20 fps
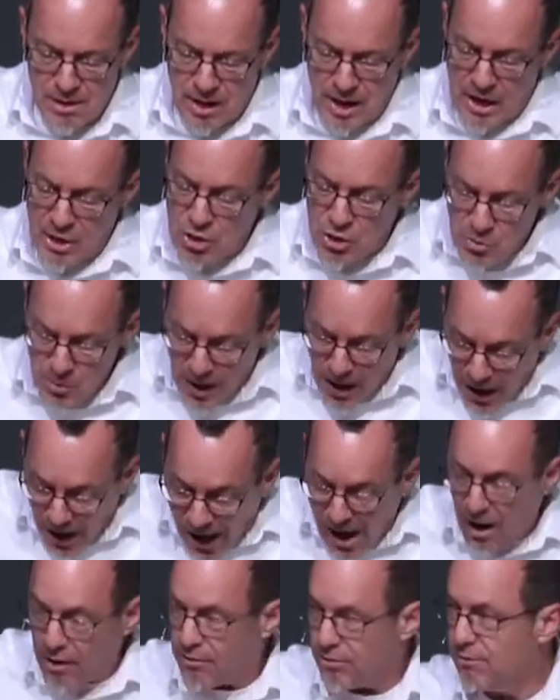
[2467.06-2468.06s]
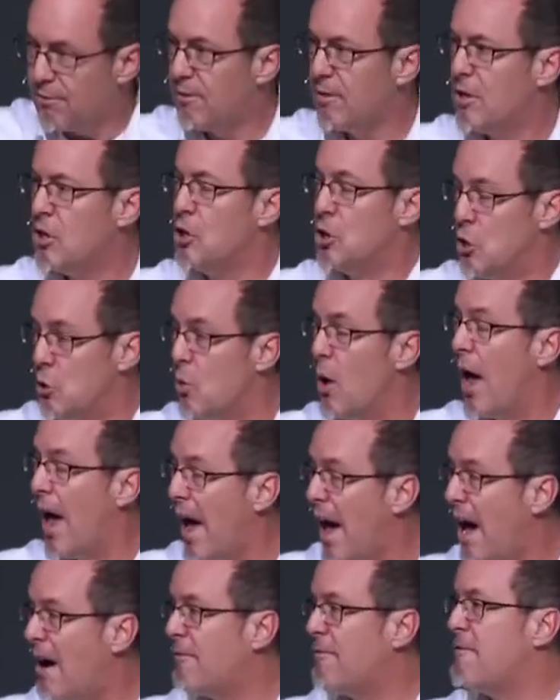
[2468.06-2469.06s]
And you have, you
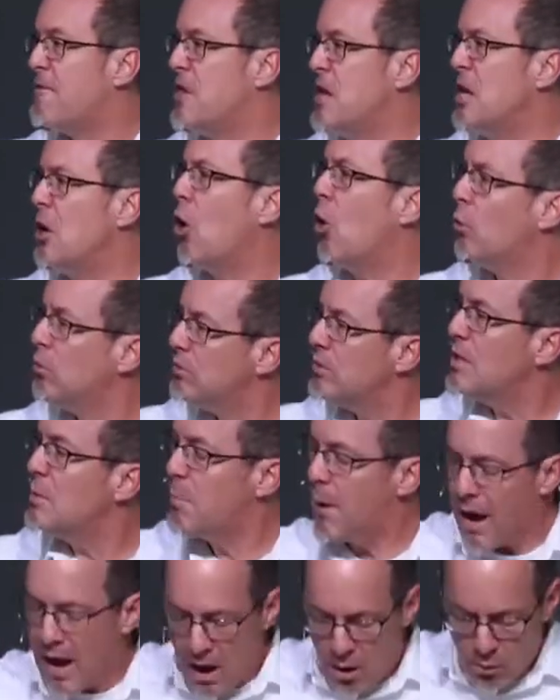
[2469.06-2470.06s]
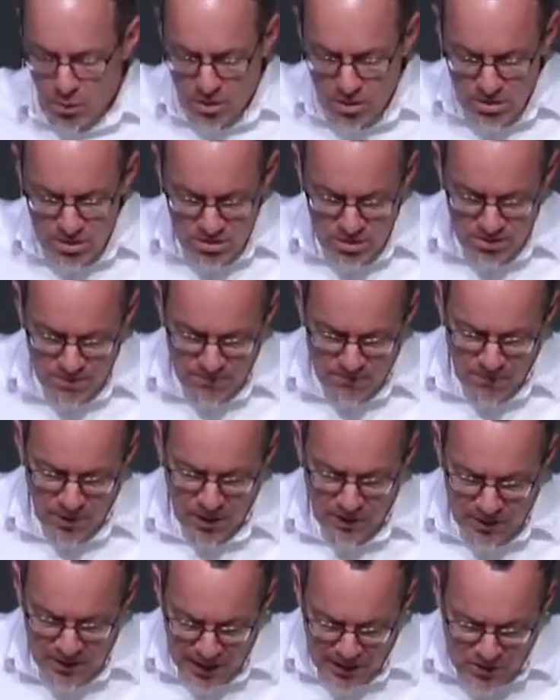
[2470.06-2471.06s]
have the only power
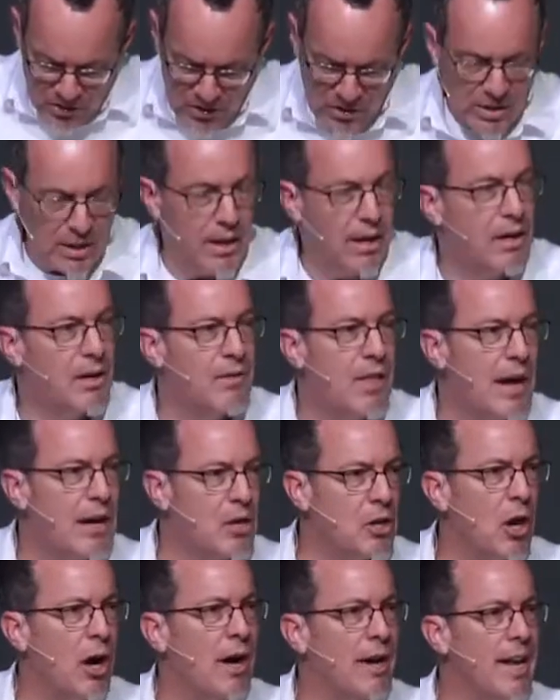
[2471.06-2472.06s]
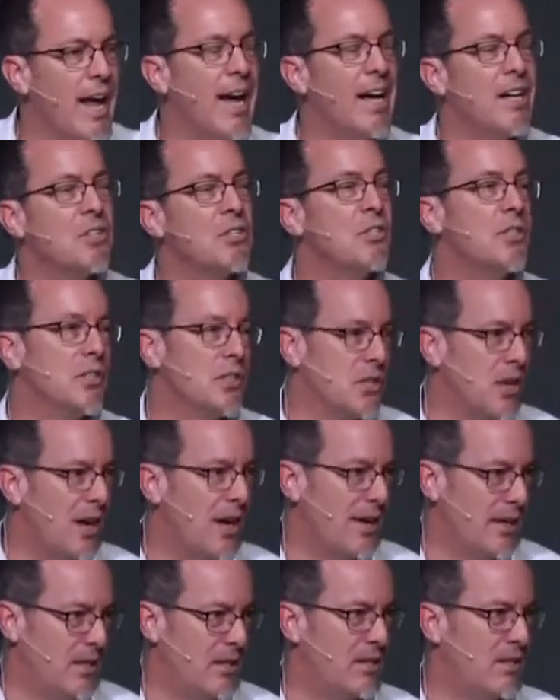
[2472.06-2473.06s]
against sin that God has
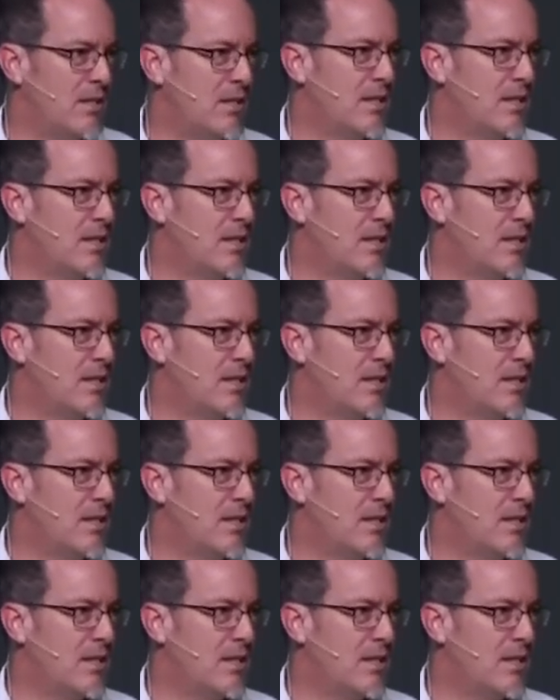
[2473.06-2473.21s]
designed